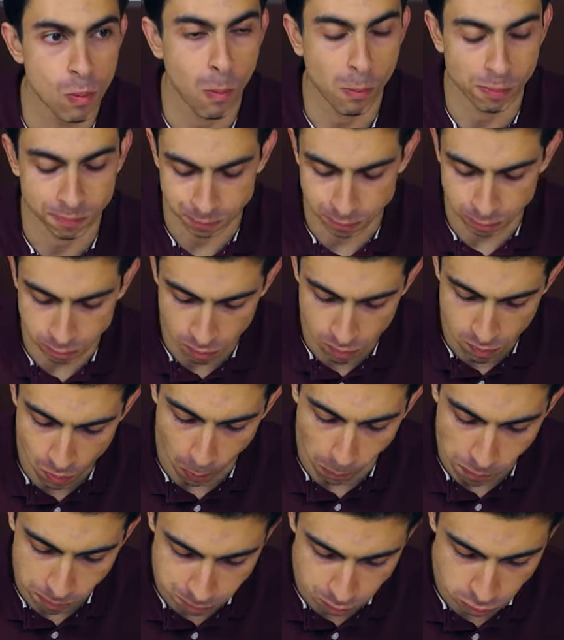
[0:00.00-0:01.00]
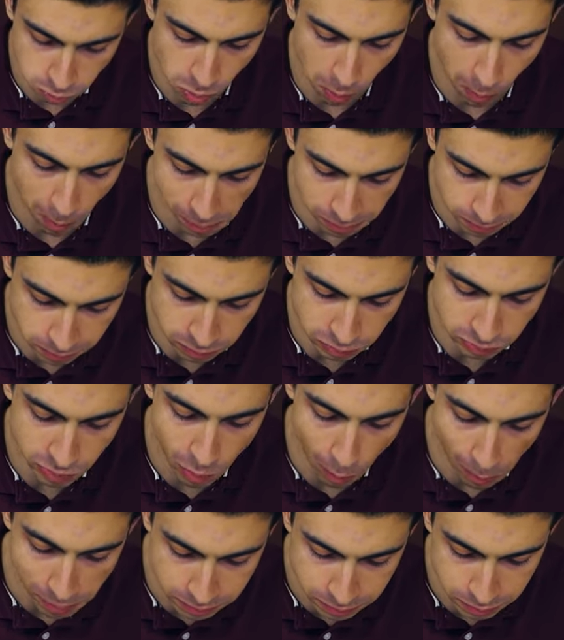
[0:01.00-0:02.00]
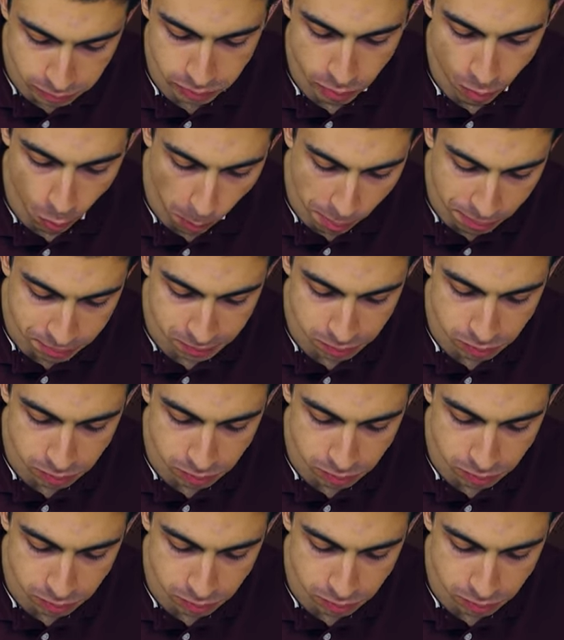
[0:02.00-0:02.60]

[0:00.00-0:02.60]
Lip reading: of the time we do want to eat satisfying meals.